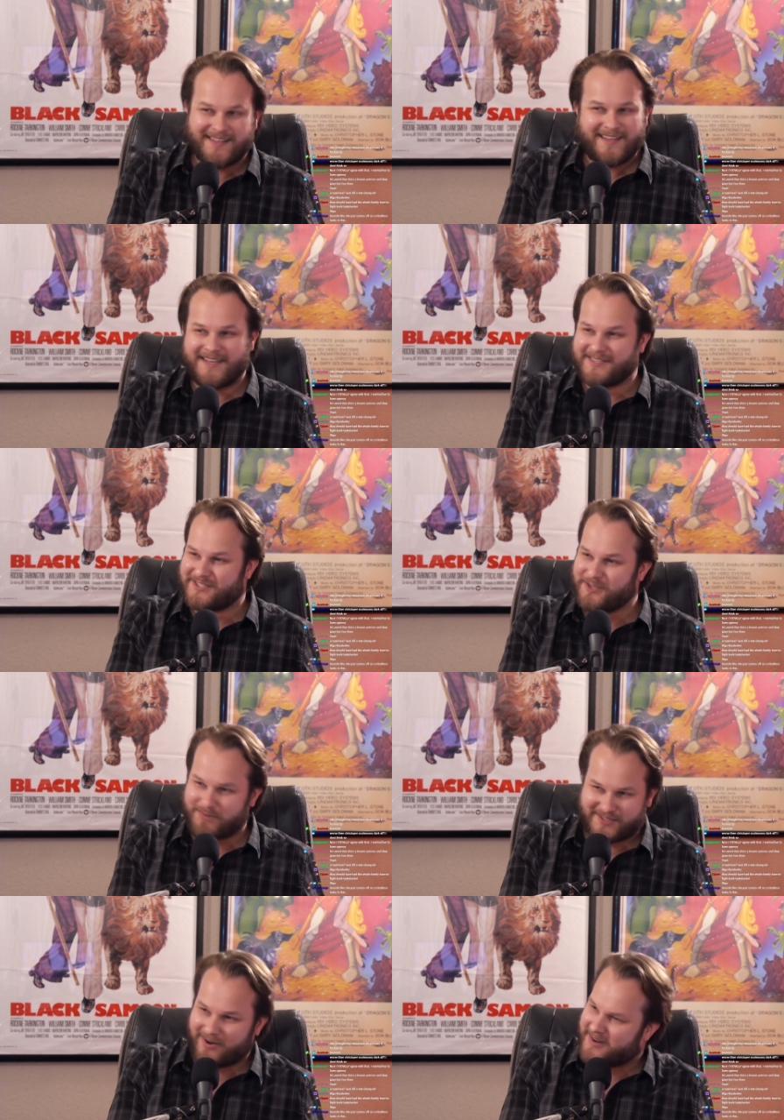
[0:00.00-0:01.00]
Yeah. He's
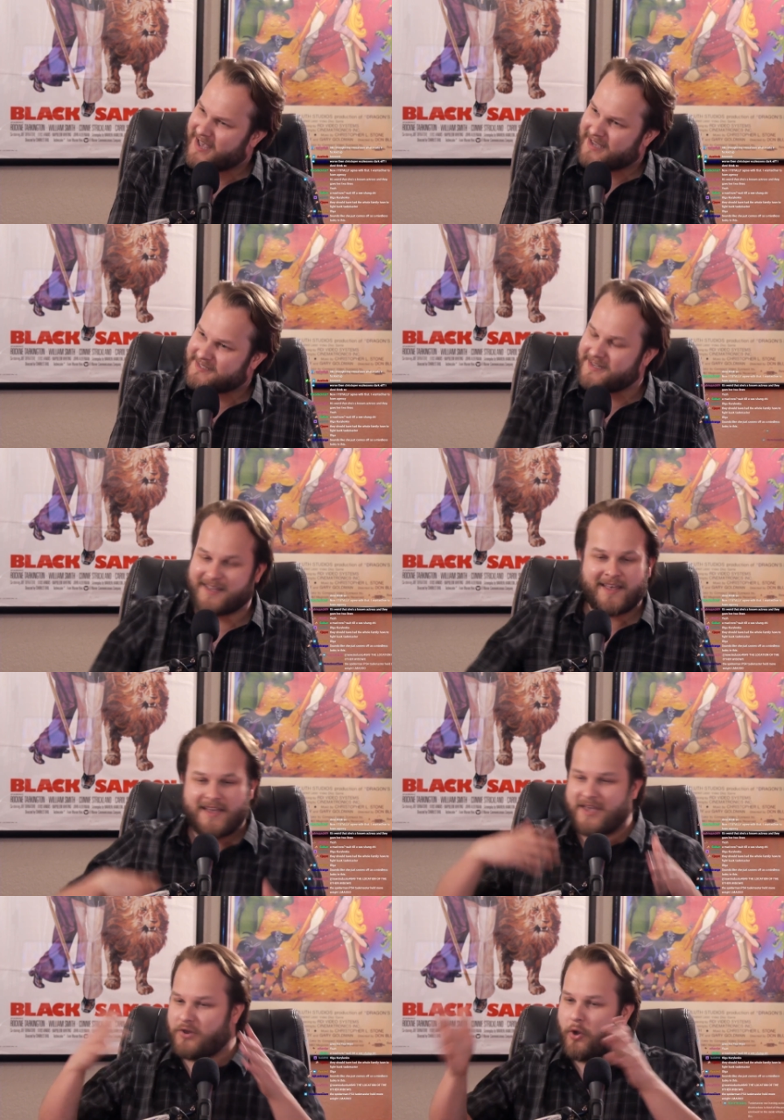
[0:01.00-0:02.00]
super sarcastic.
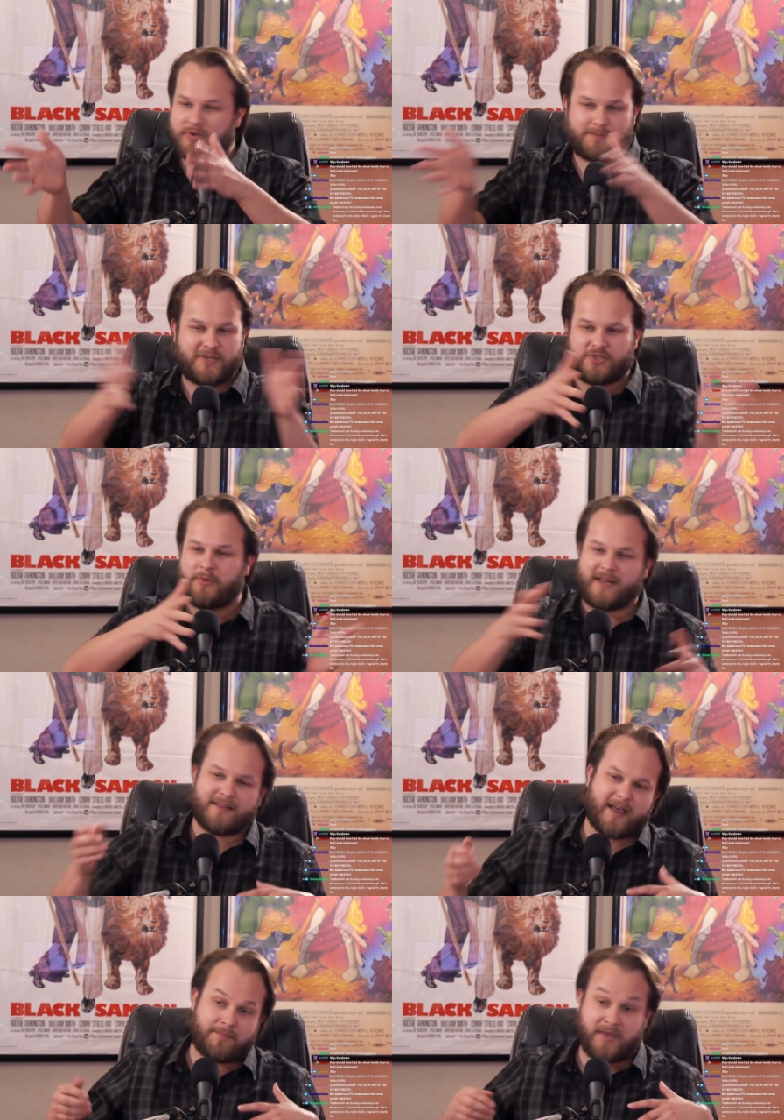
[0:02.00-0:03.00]
Yeah. He goes between
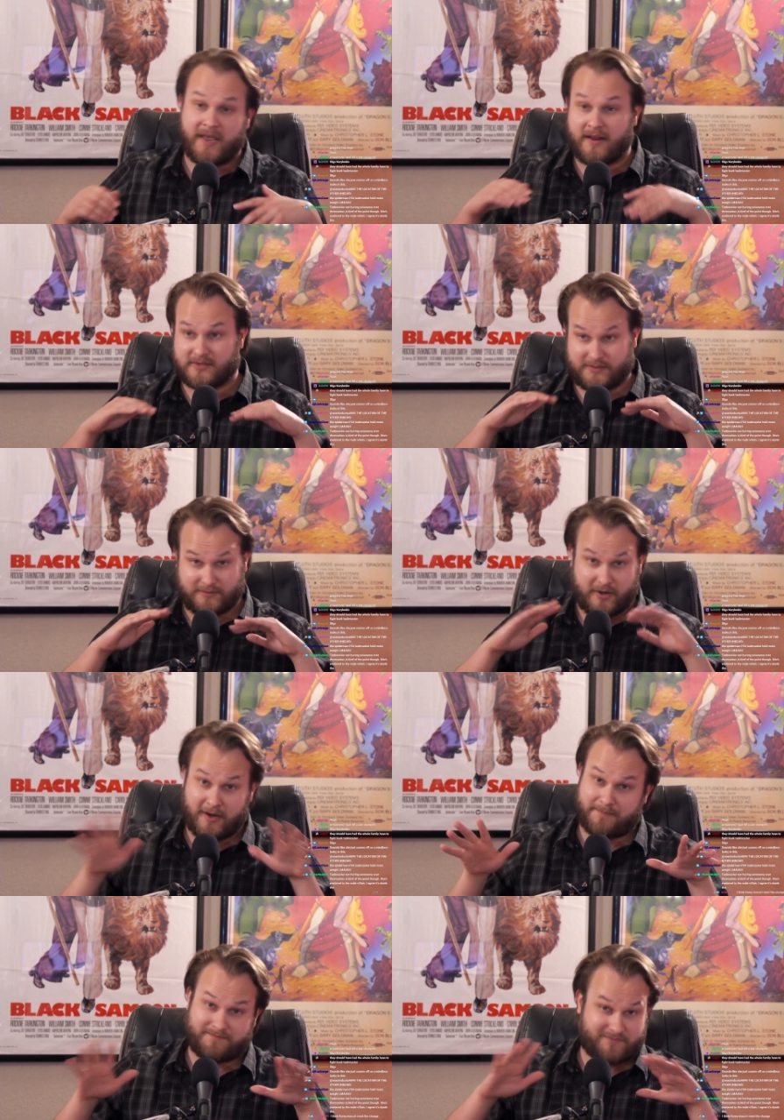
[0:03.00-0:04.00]
like being a
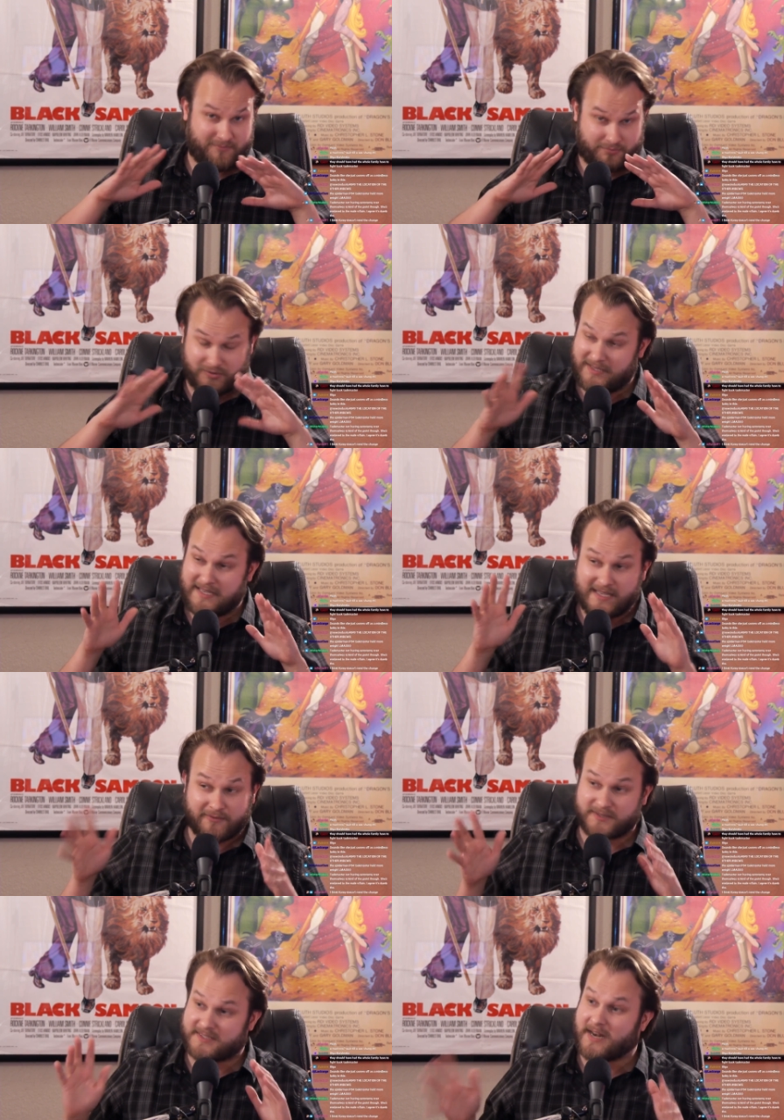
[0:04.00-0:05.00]
straight up really
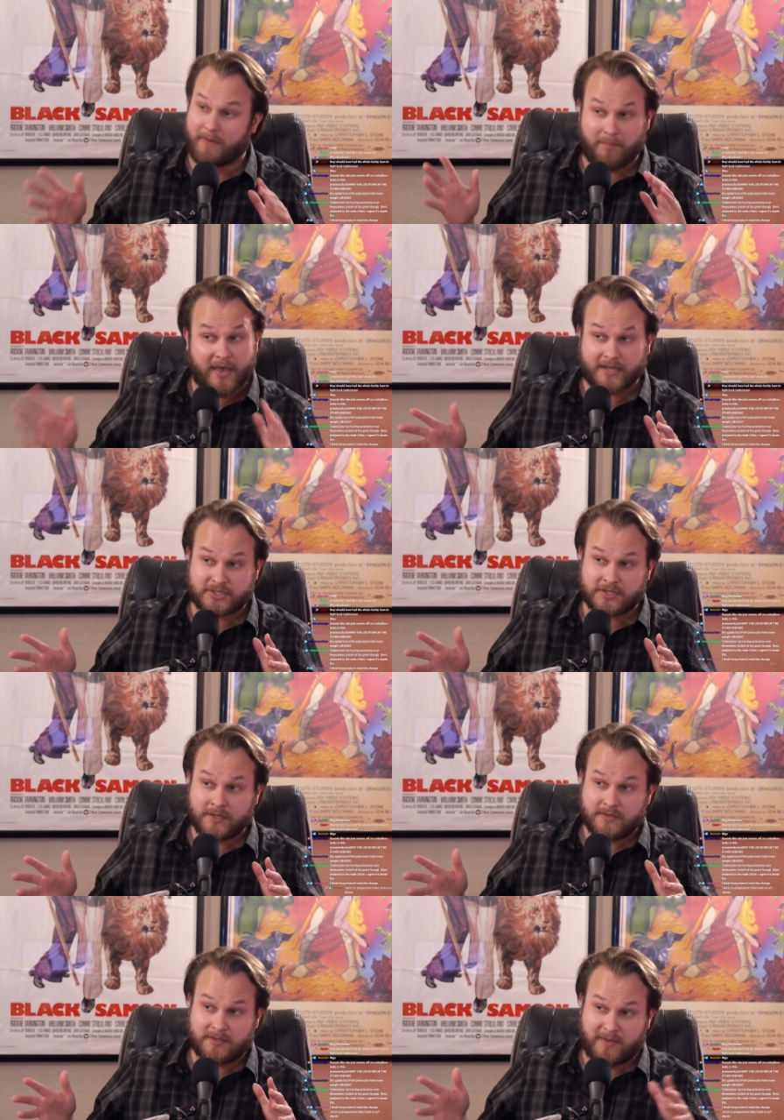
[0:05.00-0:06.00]
evil son of a bitch
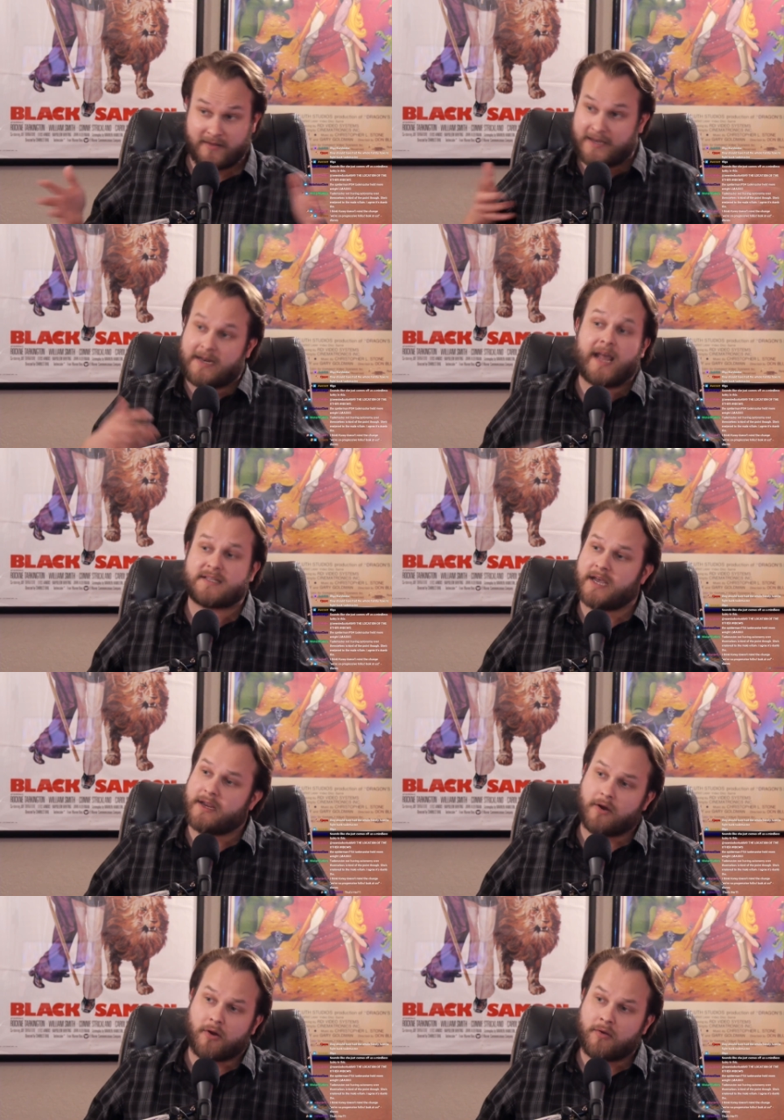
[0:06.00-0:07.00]
to being like an anti hero.